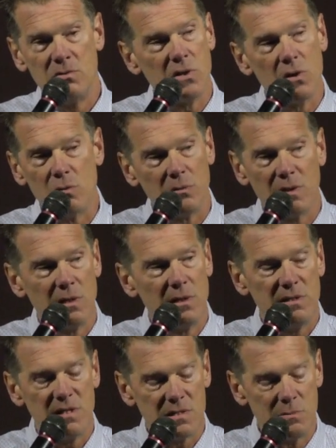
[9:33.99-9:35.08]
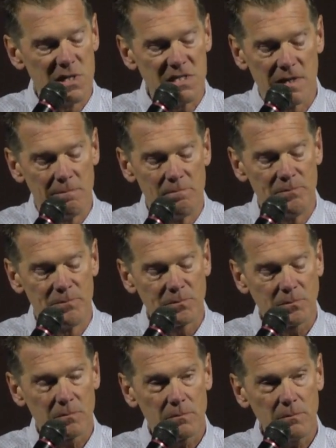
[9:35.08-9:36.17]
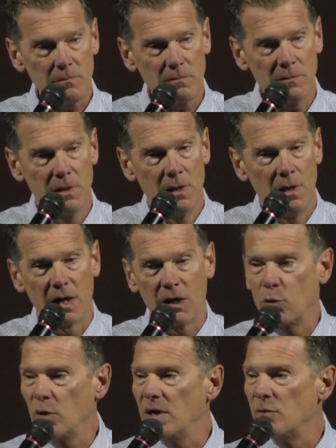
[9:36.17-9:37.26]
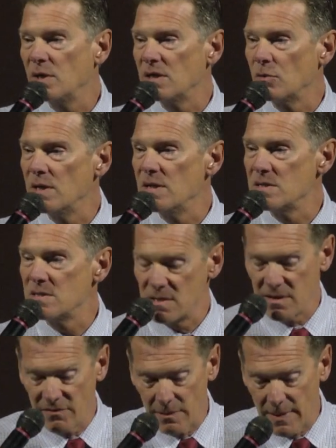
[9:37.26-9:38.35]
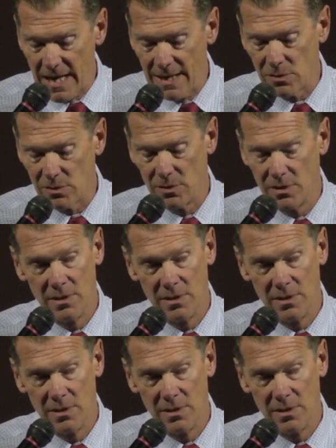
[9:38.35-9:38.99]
Don't dismiss him agree with the witnesses of the Bible.